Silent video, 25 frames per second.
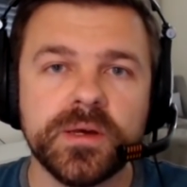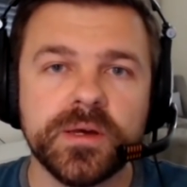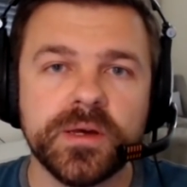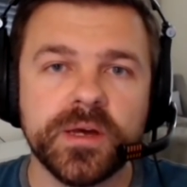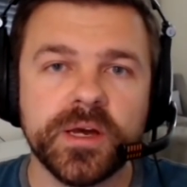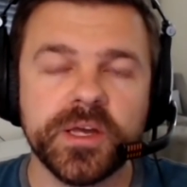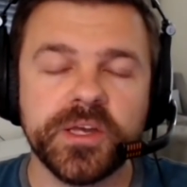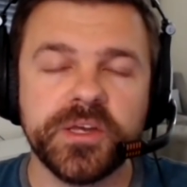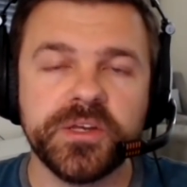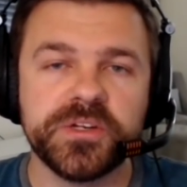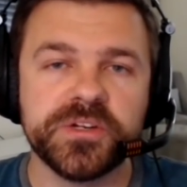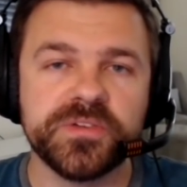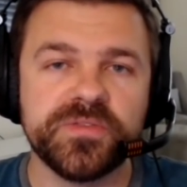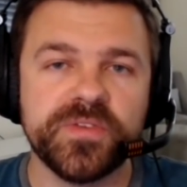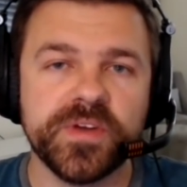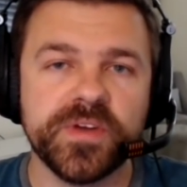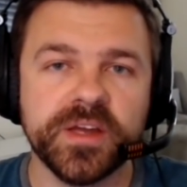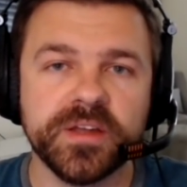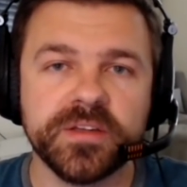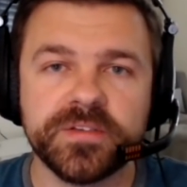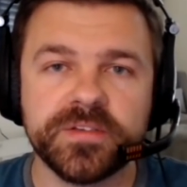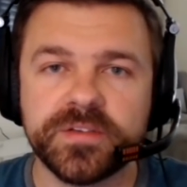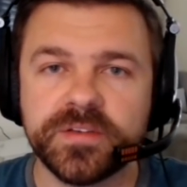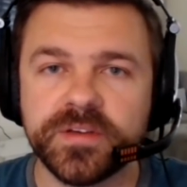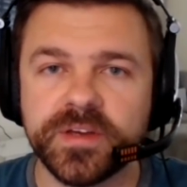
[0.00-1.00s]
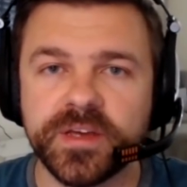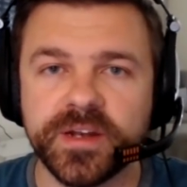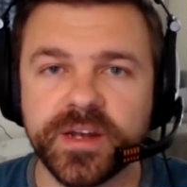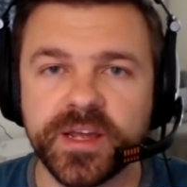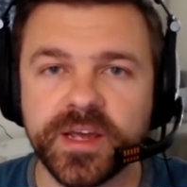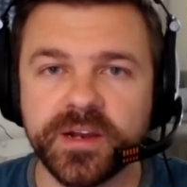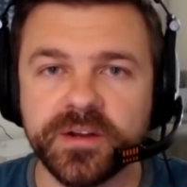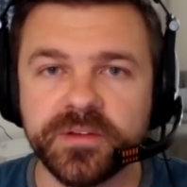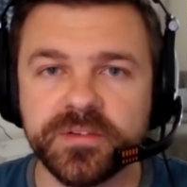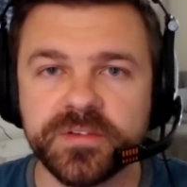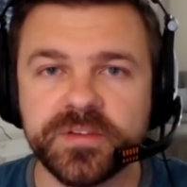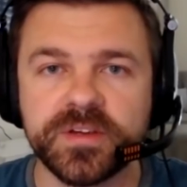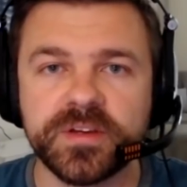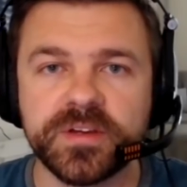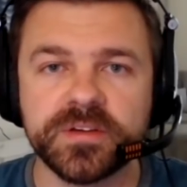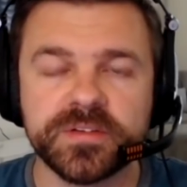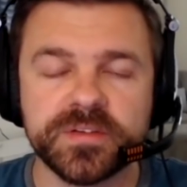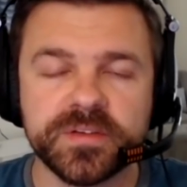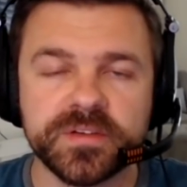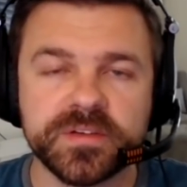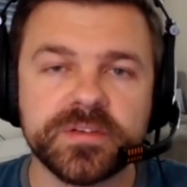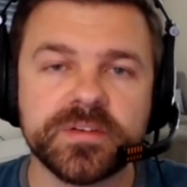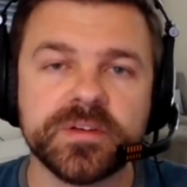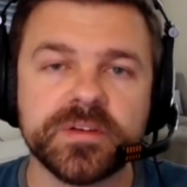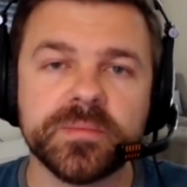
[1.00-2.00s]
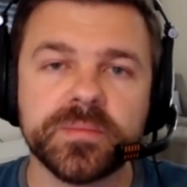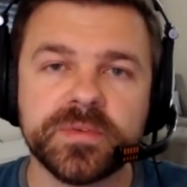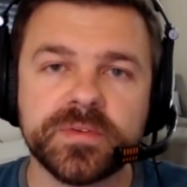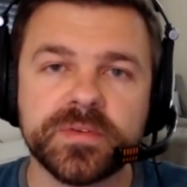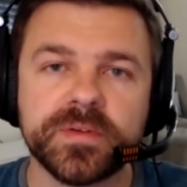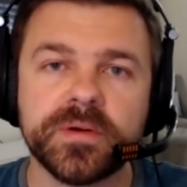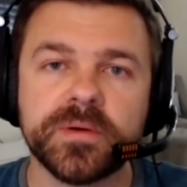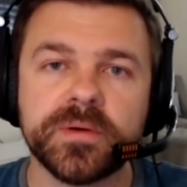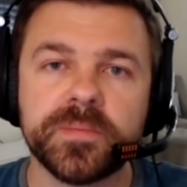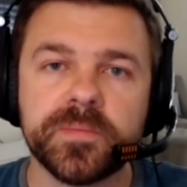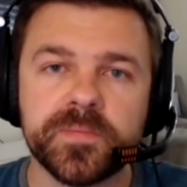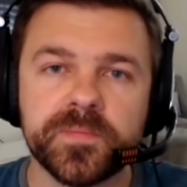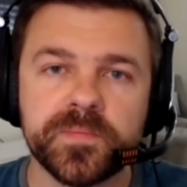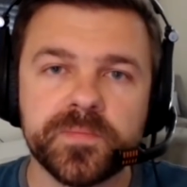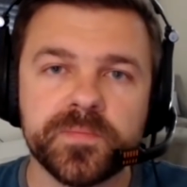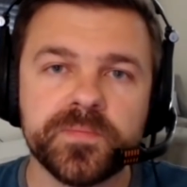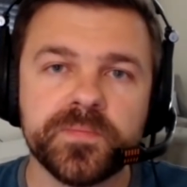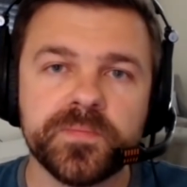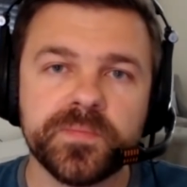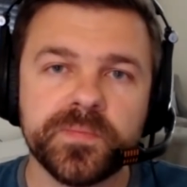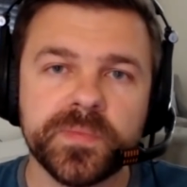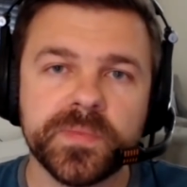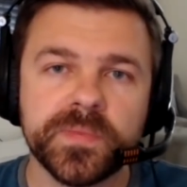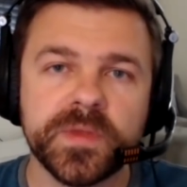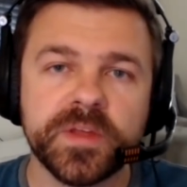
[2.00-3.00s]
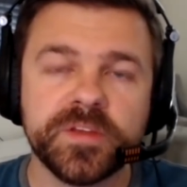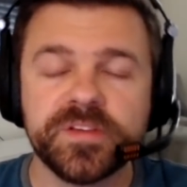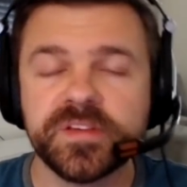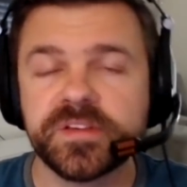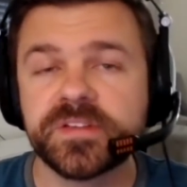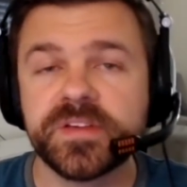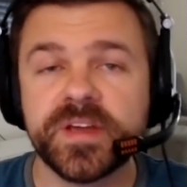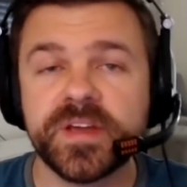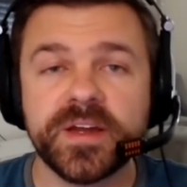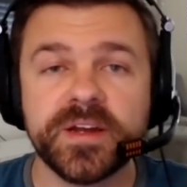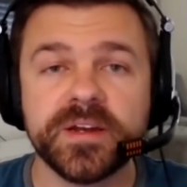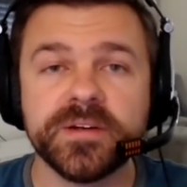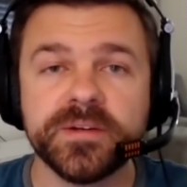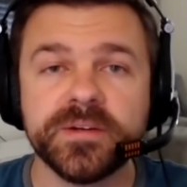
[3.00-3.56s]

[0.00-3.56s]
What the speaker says: advance in Nano's ecosystem. So it's exciting.